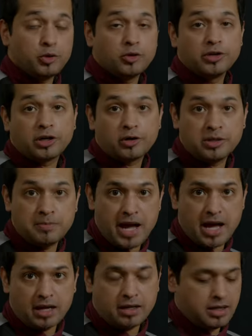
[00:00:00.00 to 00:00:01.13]
pull the curtain
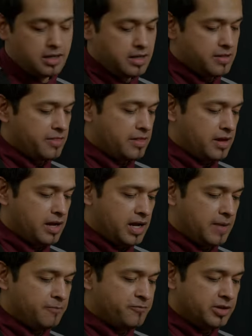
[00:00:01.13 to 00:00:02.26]
back.
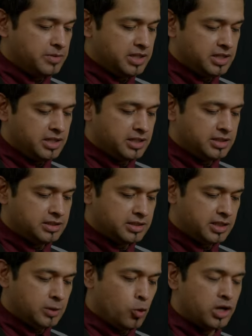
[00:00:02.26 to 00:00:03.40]
I'm filming these
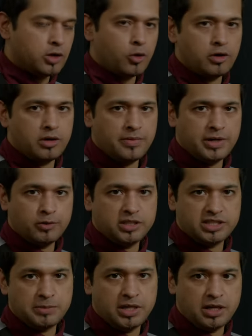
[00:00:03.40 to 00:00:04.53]
in one order and then
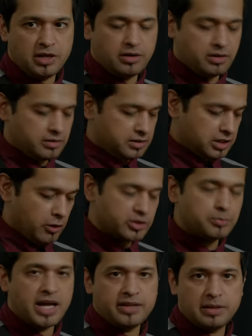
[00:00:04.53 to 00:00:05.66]
releasing them in another. So I always
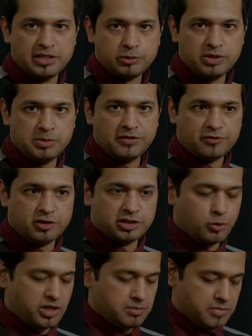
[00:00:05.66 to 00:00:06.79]
planned that this would be the first
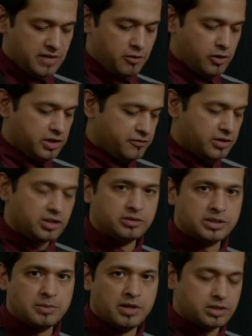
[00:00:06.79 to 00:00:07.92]
one, but I've already filmed
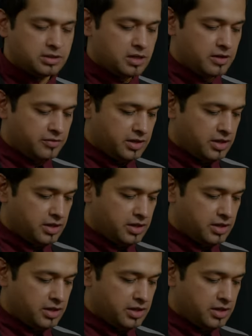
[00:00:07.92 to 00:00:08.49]
some other stuff.